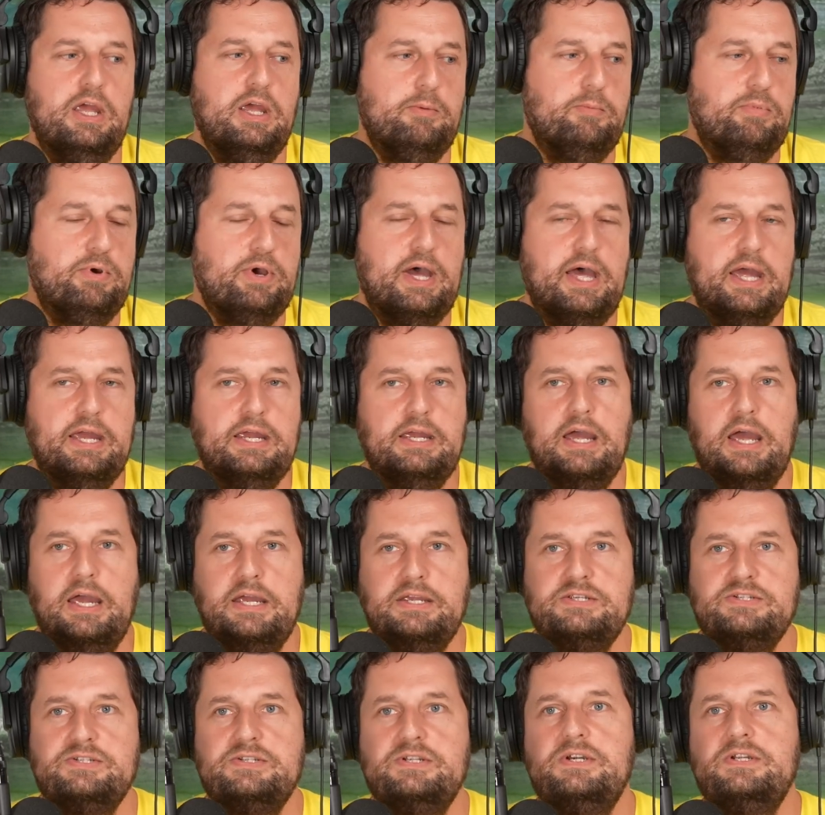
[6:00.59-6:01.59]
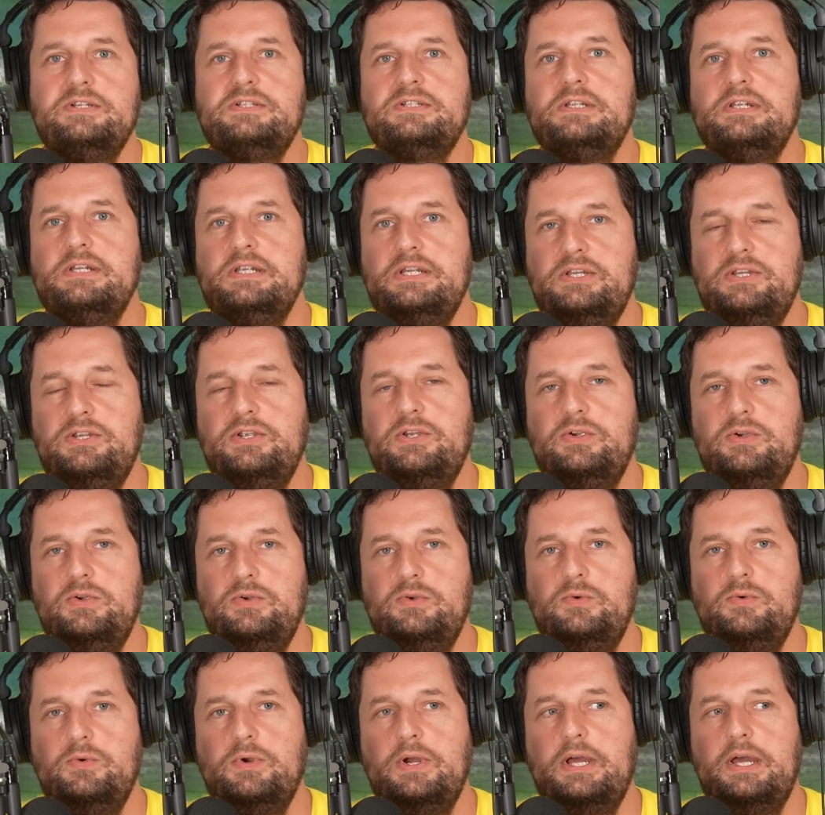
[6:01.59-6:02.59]
But I, I certainly
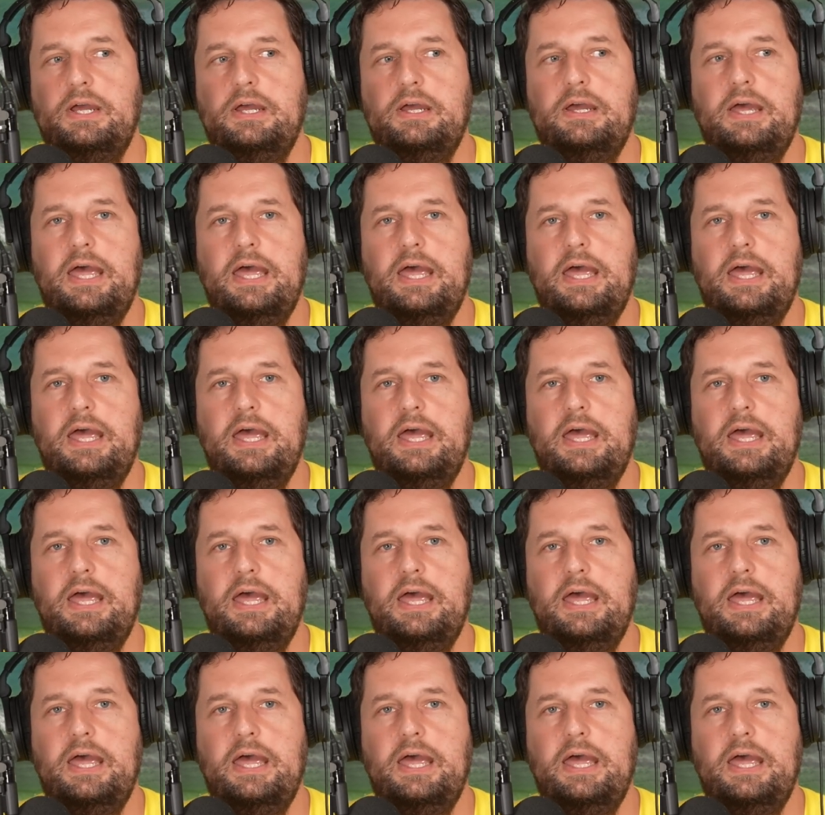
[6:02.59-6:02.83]
do uh,